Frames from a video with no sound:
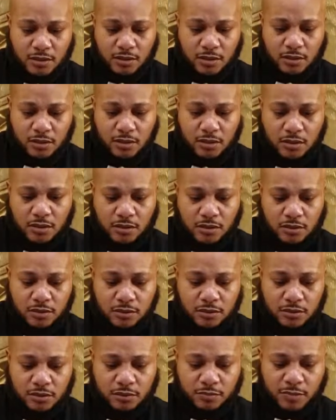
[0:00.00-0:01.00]

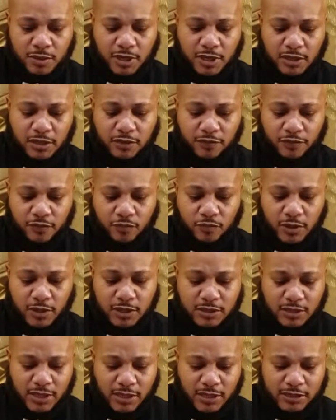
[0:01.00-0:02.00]
There's many different
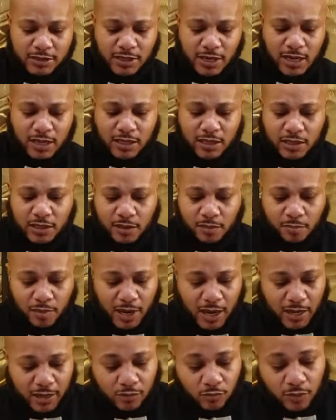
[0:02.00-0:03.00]
ways I could style it in the
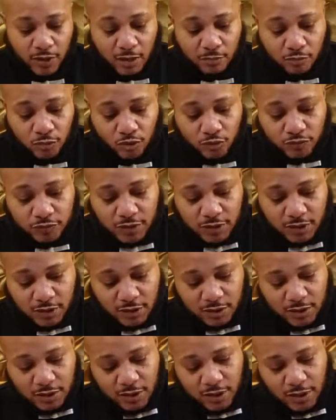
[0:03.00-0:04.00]
pot. And when I moved it,
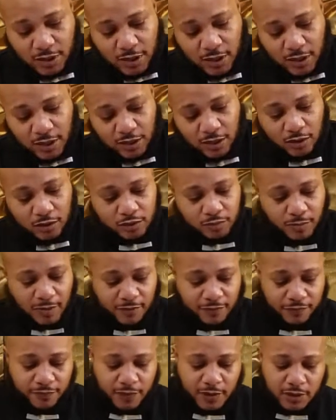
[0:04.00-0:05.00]
I lost my
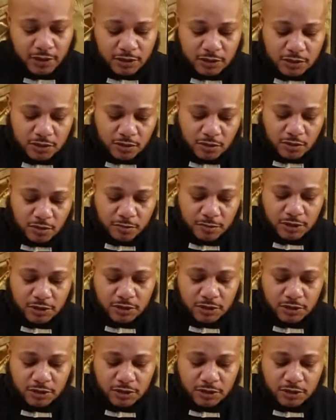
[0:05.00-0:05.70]
footing. So let me